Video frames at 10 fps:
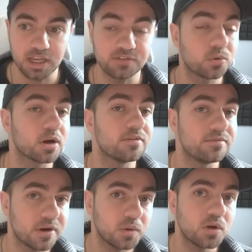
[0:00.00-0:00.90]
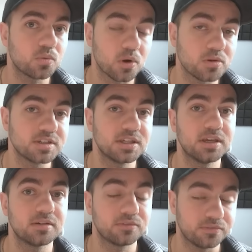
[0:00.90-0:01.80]
and for a very
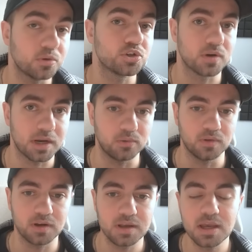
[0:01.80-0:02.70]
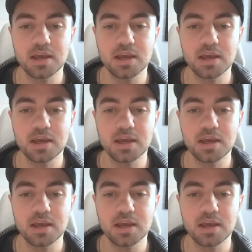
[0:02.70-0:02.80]
rosy future outlook.